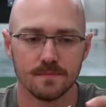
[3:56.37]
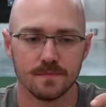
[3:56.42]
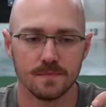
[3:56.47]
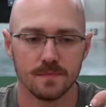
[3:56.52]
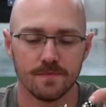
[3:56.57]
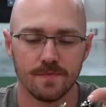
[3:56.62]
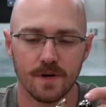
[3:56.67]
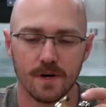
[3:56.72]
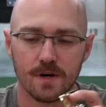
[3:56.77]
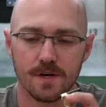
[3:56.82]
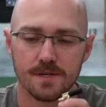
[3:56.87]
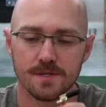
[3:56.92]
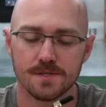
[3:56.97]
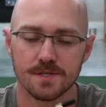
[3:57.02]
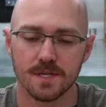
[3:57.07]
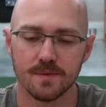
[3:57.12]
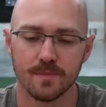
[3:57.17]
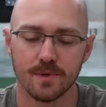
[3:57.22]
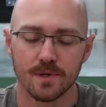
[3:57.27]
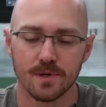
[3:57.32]
very
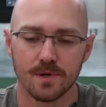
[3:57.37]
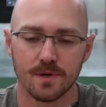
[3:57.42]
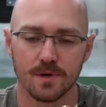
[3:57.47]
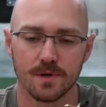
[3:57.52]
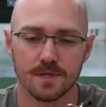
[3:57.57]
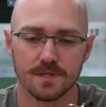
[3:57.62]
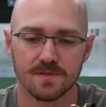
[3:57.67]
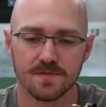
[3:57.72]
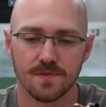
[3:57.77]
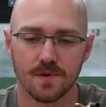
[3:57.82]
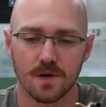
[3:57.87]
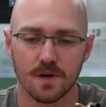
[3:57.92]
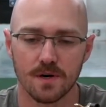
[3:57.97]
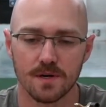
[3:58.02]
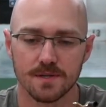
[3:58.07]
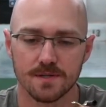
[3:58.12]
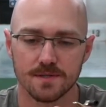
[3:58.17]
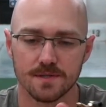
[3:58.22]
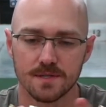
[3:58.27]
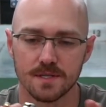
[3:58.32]
similar as far
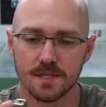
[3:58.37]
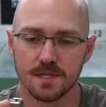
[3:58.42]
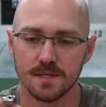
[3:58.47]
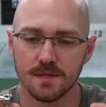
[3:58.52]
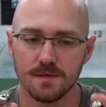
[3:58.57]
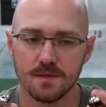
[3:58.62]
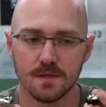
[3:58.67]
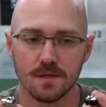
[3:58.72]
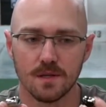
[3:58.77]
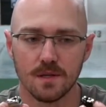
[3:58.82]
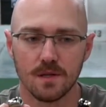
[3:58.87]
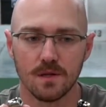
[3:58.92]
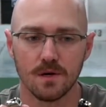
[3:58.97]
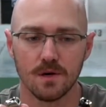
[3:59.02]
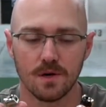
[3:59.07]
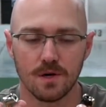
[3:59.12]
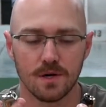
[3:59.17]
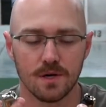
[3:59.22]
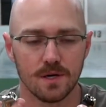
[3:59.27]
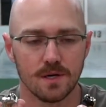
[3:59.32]
as the
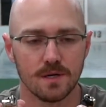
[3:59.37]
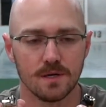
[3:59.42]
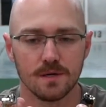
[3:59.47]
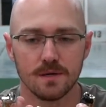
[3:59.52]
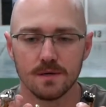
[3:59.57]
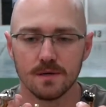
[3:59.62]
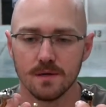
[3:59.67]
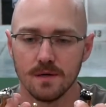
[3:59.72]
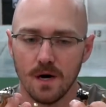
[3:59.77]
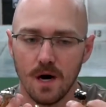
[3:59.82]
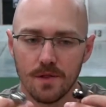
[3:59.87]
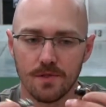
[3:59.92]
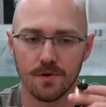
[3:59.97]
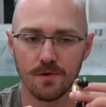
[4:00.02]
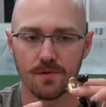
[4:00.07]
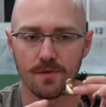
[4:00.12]
look, other